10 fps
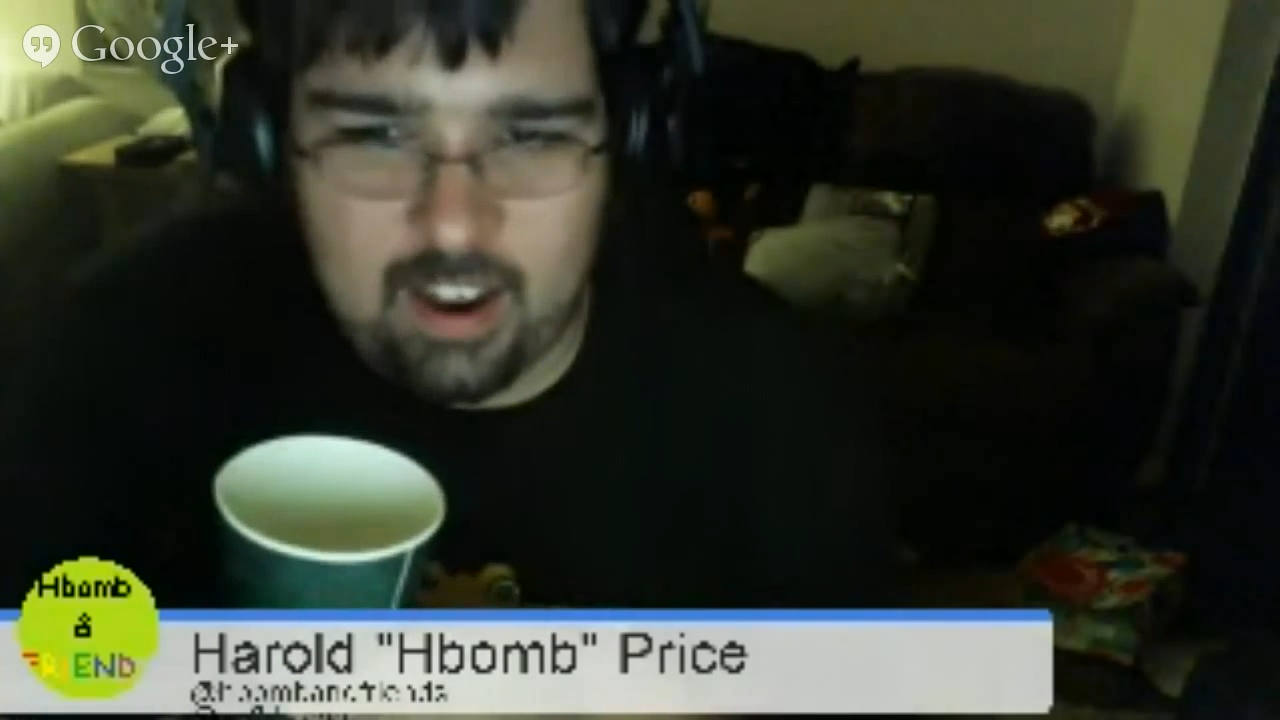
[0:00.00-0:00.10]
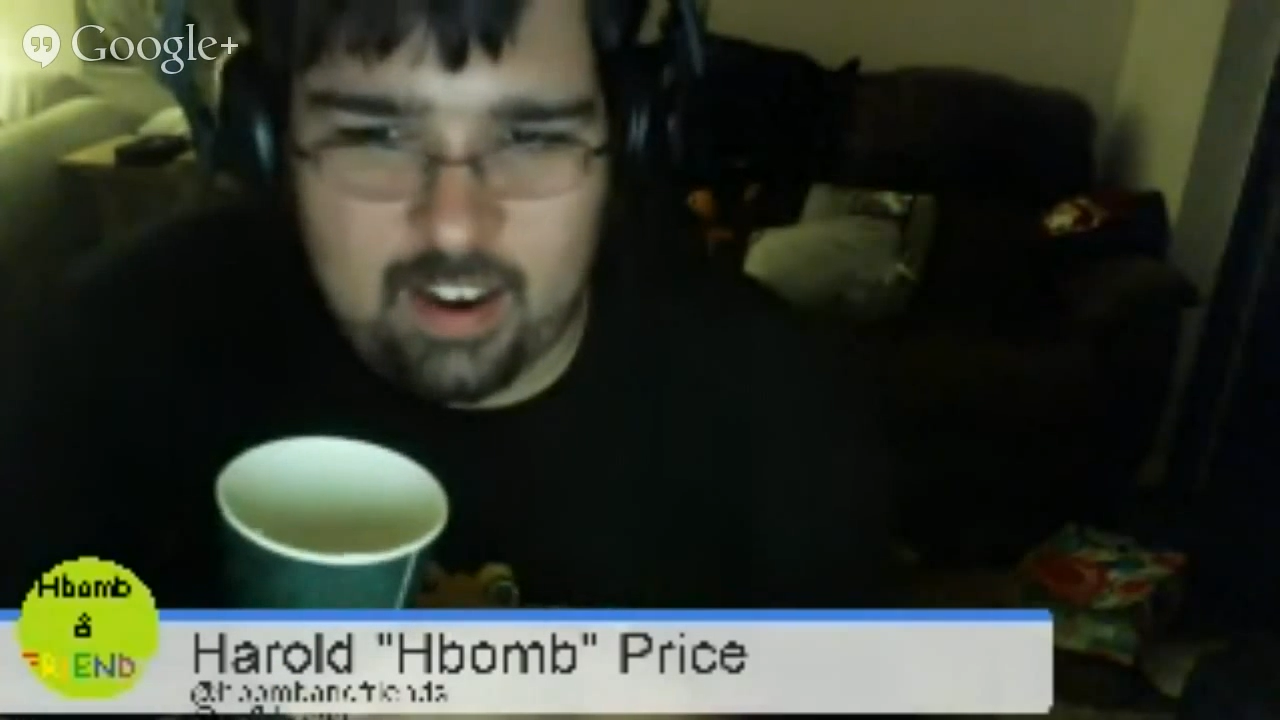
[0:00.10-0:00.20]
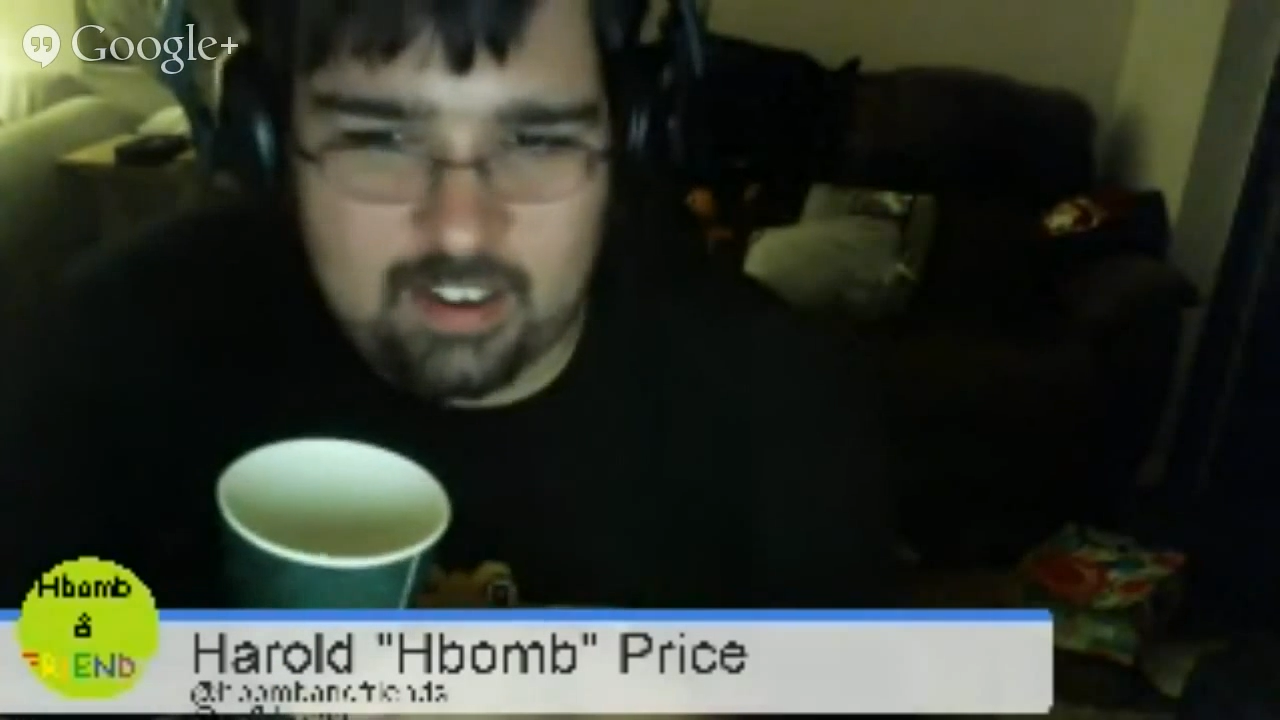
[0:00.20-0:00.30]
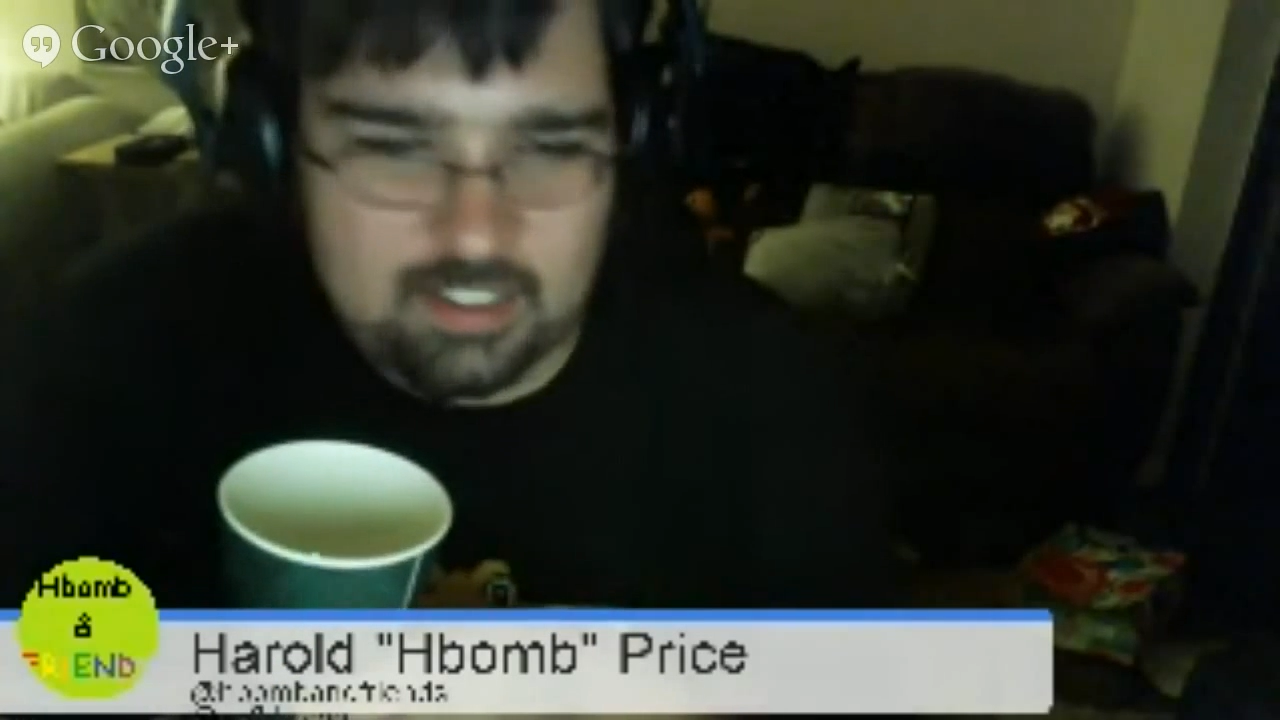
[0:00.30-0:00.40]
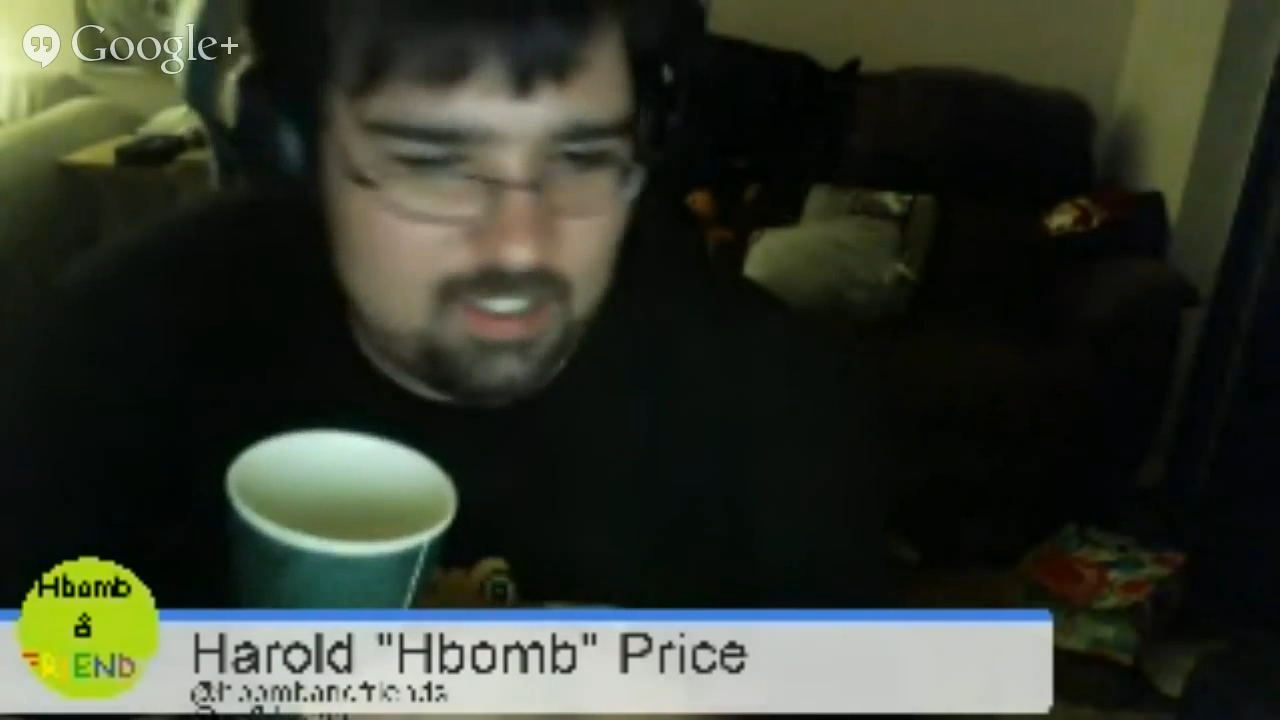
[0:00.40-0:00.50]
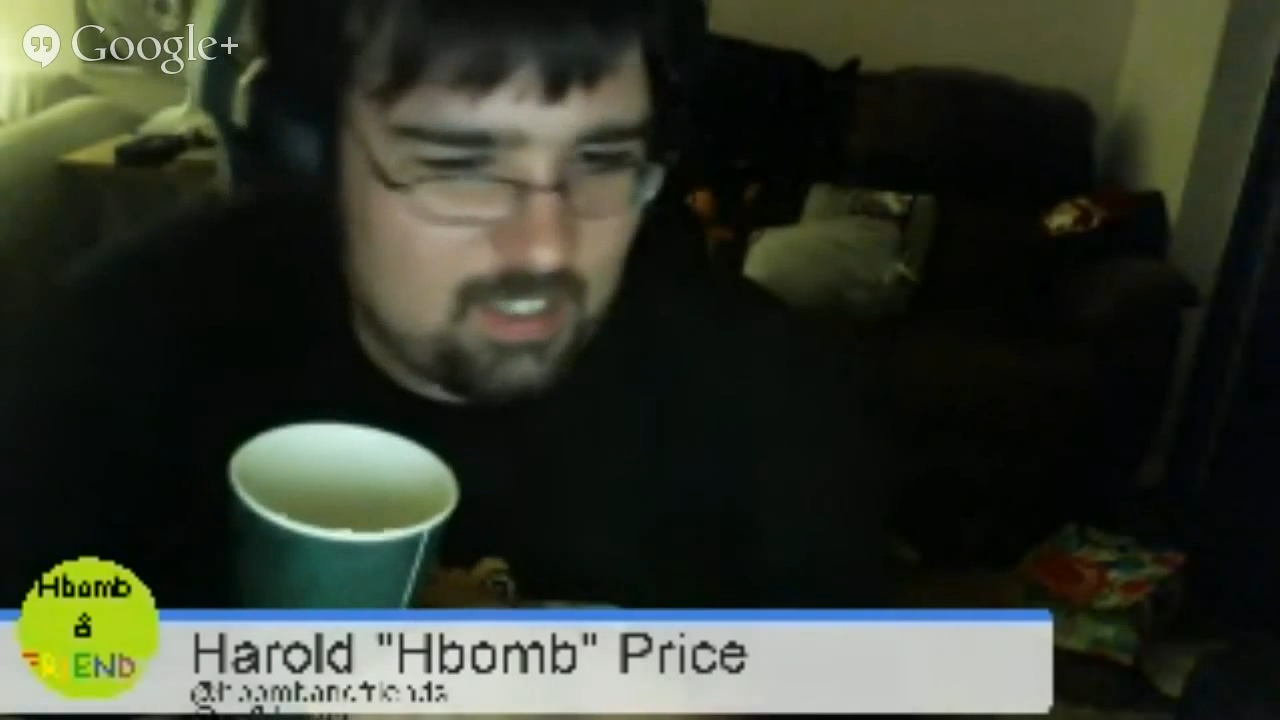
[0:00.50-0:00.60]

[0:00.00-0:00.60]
Odyssey